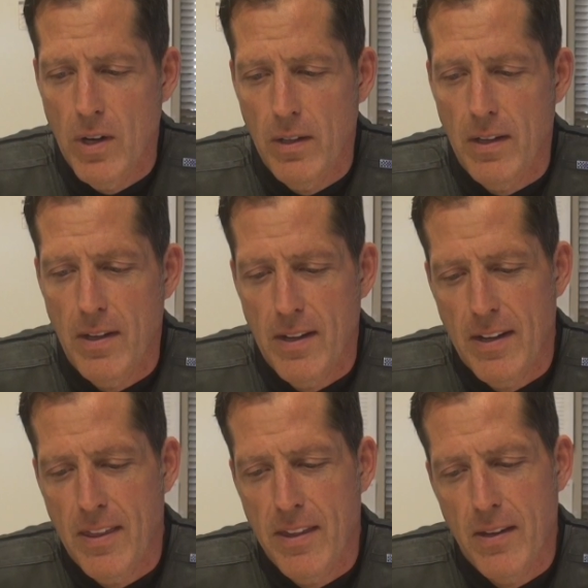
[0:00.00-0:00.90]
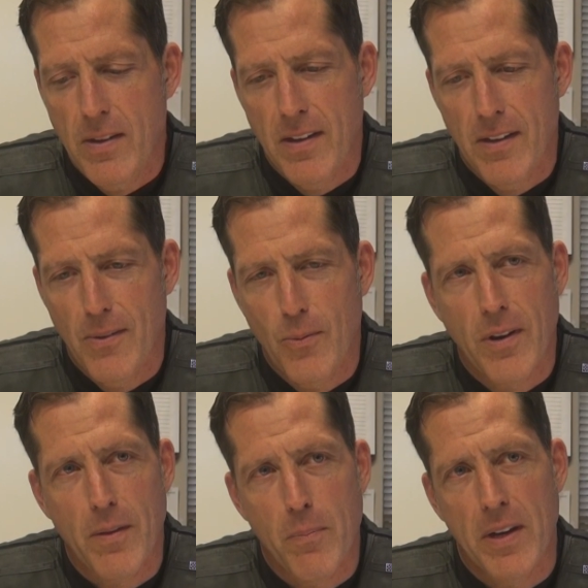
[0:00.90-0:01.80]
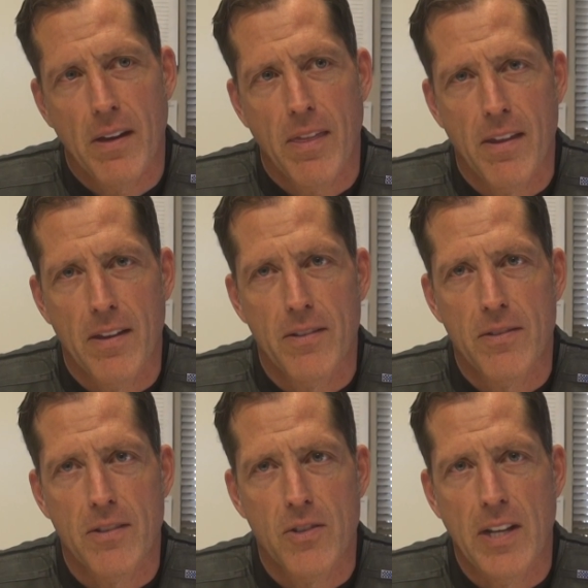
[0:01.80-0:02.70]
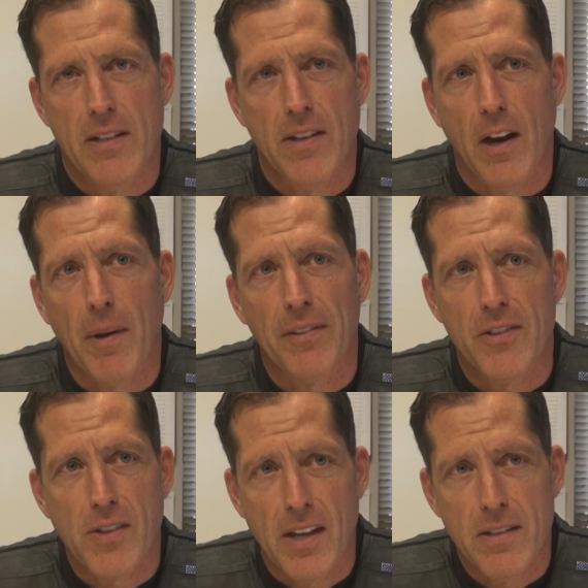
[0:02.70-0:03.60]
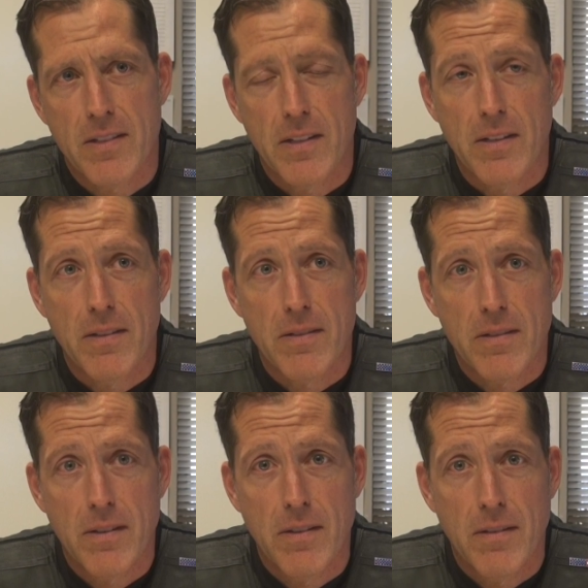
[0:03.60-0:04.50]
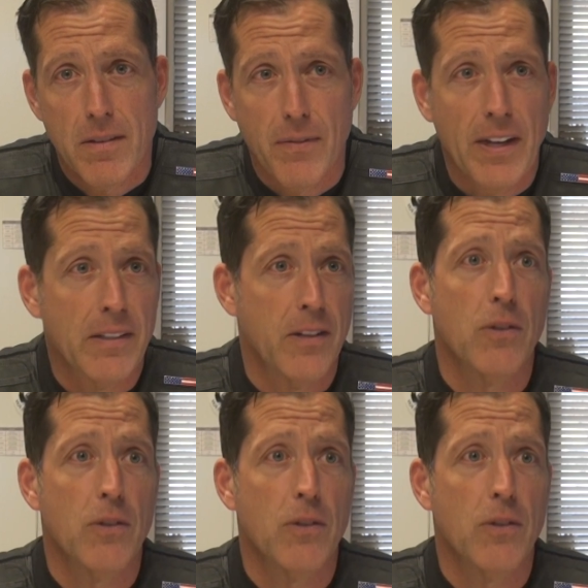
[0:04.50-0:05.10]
Well, I think one of the big things that stands out about this case is the fact that